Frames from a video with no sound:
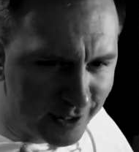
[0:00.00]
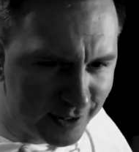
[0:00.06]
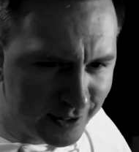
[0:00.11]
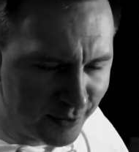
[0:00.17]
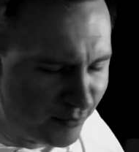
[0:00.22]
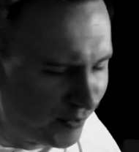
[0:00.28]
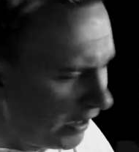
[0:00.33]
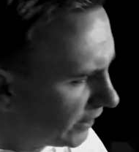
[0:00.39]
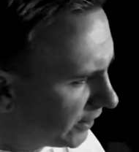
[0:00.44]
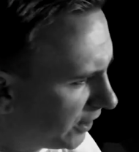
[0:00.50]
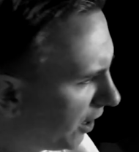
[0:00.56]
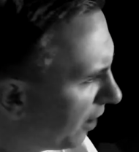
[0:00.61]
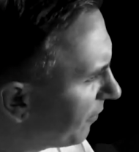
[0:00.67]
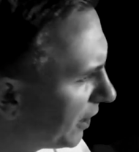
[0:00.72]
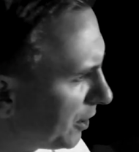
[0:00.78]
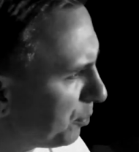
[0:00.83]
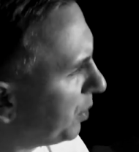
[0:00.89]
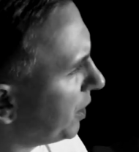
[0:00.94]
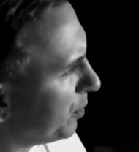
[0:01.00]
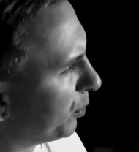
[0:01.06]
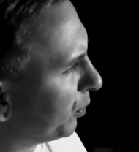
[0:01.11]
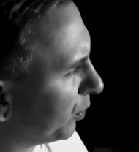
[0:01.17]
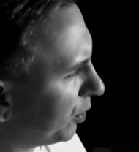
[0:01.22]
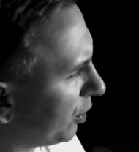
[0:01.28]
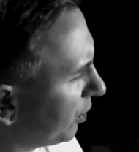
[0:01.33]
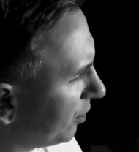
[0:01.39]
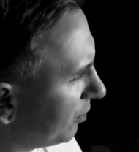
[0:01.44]
the fact that I've had
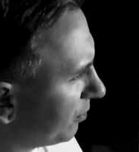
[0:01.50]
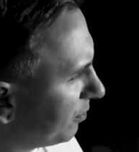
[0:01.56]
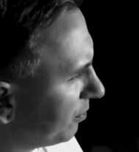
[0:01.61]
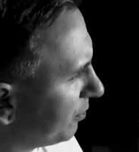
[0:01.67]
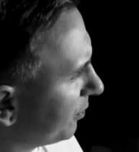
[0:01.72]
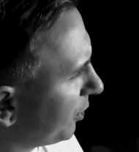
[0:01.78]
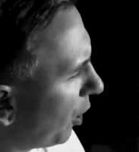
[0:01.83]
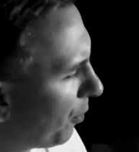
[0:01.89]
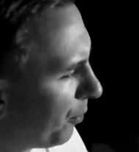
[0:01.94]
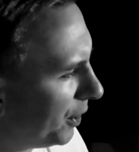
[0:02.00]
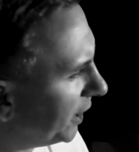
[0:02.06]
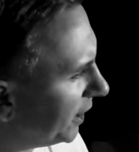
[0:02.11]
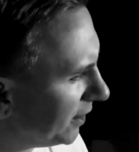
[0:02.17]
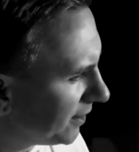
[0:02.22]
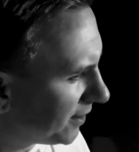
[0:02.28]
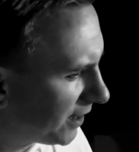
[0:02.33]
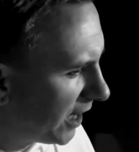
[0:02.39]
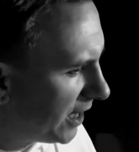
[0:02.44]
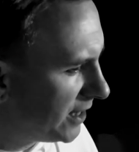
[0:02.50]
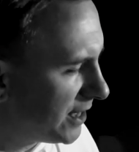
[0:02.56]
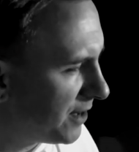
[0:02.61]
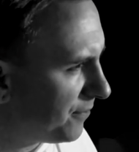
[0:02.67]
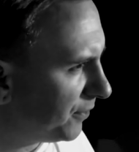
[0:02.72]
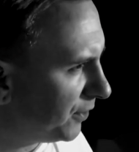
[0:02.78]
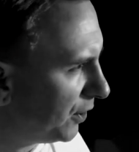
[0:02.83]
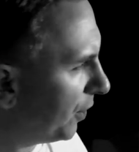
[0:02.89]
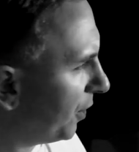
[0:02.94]
people commenting saying
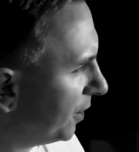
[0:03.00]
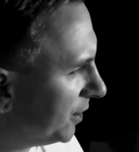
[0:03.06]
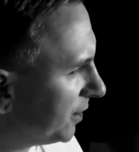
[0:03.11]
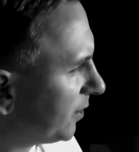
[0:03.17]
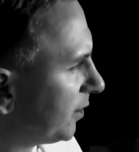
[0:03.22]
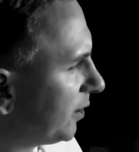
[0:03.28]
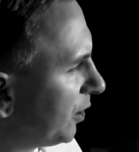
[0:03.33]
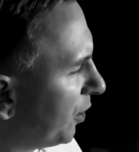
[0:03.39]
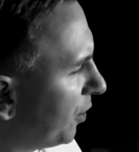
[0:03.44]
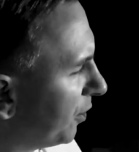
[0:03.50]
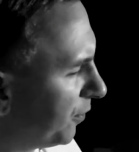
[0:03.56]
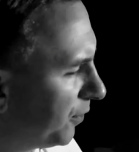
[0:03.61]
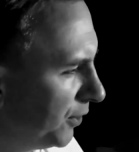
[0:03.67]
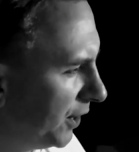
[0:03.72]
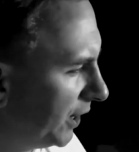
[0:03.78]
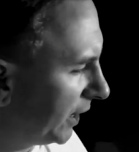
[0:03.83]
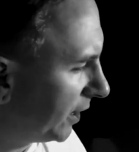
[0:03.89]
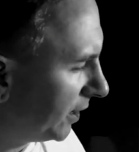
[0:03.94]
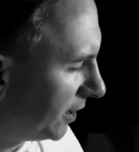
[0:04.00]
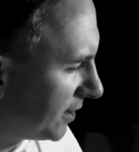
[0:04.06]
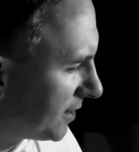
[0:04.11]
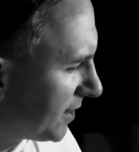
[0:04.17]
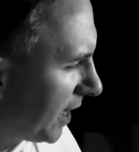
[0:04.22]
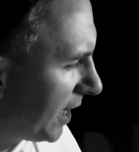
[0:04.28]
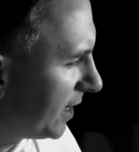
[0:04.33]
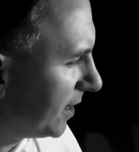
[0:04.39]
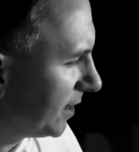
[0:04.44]
they've learnt stuff and they're going to
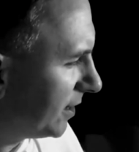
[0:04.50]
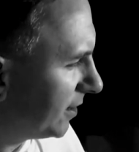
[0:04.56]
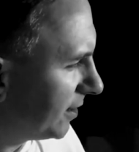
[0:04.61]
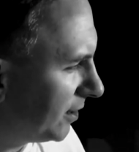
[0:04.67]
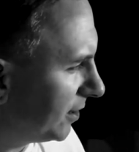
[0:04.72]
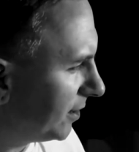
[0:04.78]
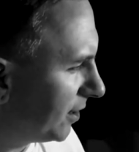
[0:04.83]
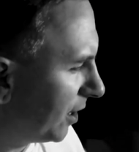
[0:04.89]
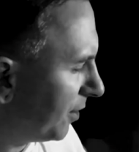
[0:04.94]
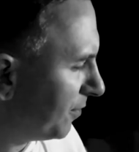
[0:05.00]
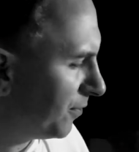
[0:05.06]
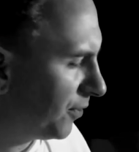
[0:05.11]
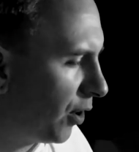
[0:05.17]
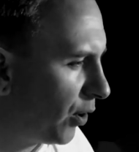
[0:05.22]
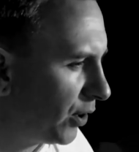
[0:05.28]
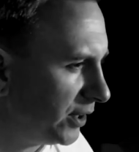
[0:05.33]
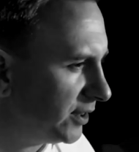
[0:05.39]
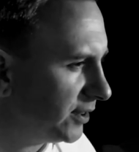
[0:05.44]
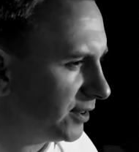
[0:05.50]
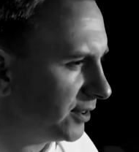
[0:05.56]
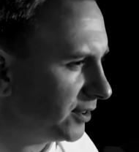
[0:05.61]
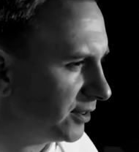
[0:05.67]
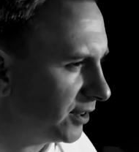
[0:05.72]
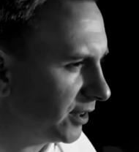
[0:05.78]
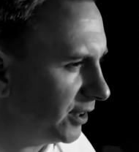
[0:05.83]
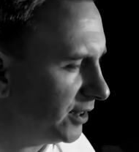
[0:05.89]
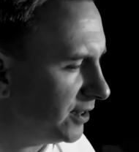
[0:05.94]
take
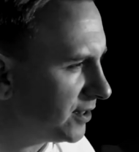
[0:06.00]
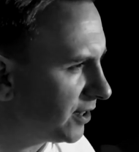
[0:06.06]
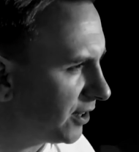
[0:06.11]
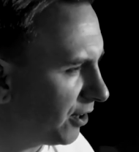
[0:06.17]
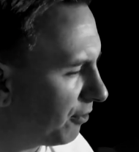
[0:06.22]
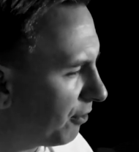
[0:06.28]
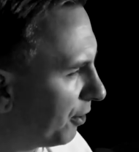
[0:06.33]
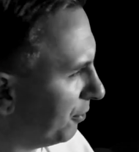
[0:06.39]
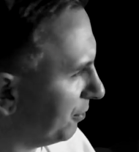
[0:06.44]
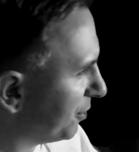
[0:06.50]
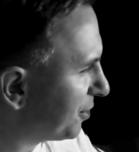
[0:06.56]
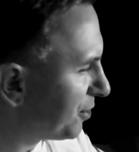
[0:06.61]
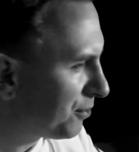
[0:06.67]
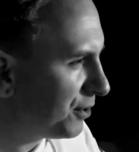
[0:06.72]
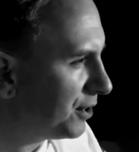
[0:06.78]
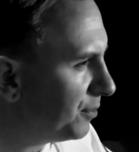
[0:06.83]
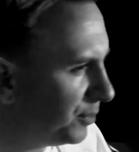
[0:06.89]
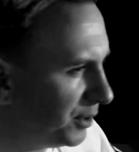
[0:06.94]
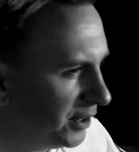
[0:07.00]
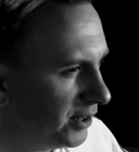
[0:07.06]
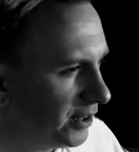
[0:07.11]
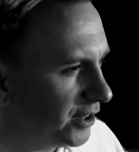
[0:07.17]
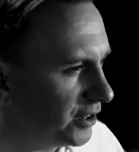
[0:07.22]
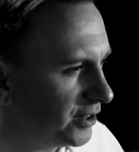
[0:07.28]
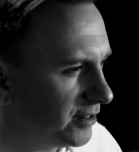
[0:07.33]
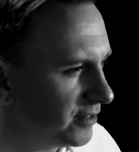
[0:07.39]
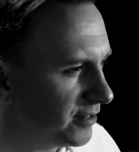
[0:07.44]
advice into their own
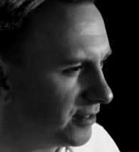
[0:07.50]
streaming